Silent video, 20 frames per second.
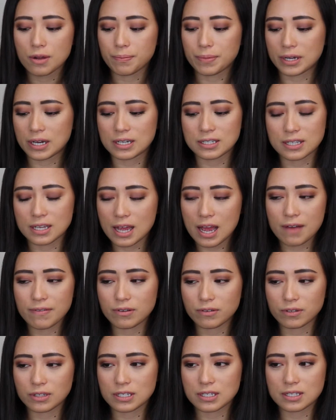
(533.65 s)
because they
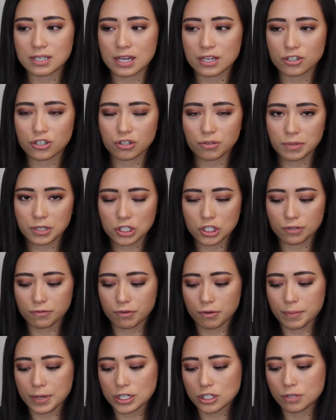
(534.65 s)
haven't really sent too much
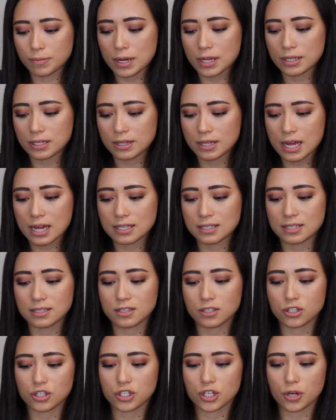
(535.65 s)
information about that
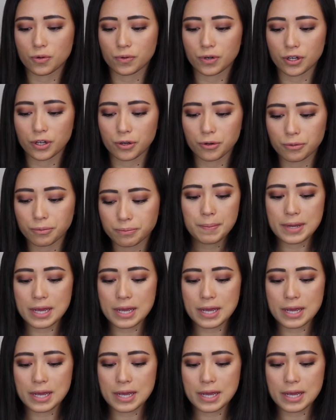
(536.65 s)
since it's so new.